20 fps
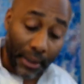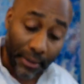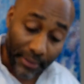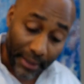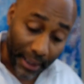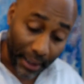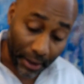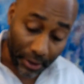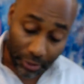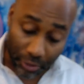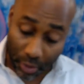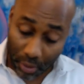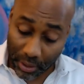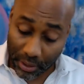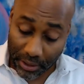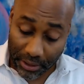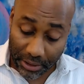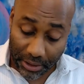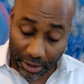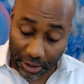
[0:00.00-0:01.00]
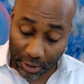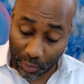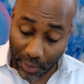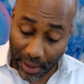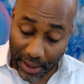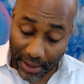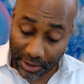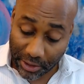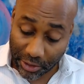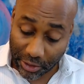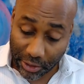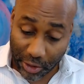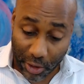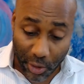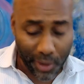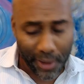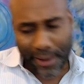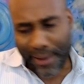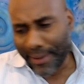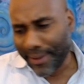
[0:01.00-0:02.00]
take control of the situation.
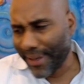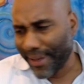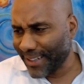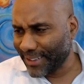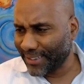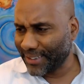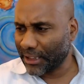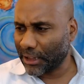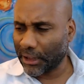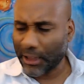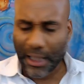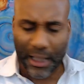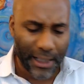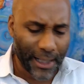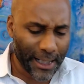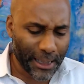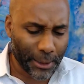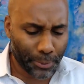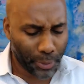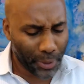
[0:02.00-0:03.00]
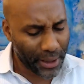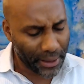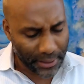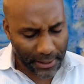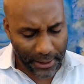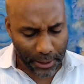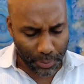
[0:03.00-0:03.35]
So let's just let's break this